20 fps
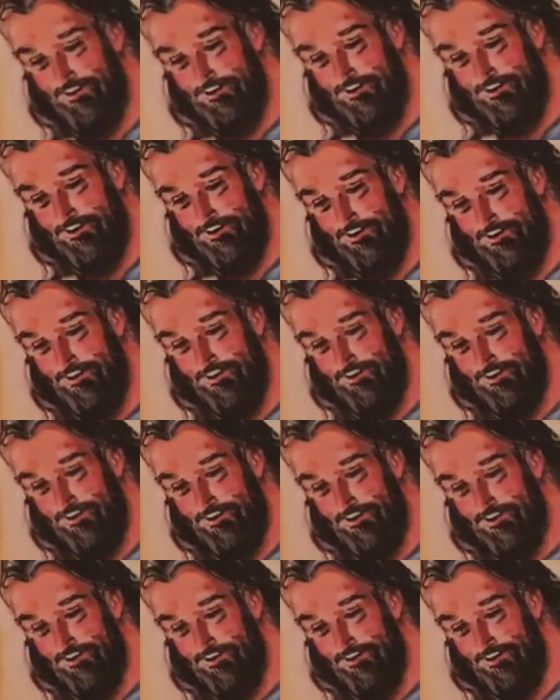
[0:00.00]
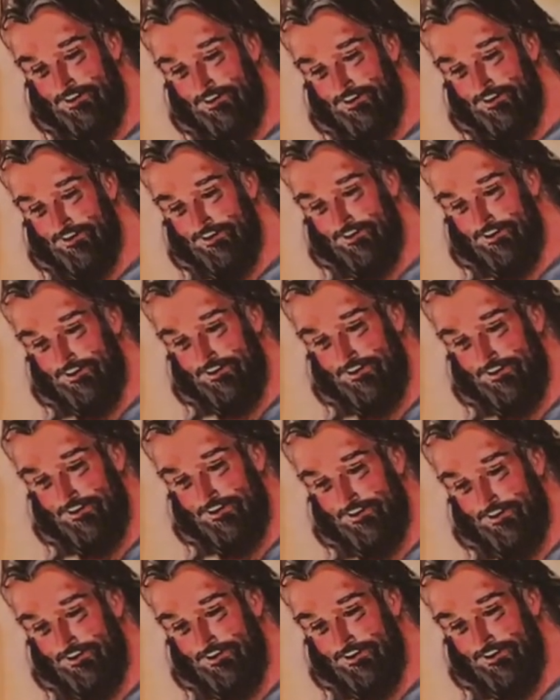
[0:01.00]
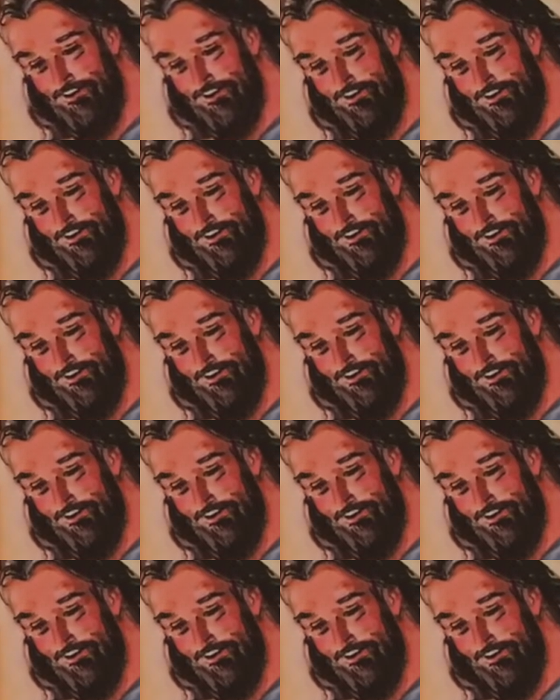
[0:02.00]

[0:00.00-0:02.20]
you the story of Jesus with the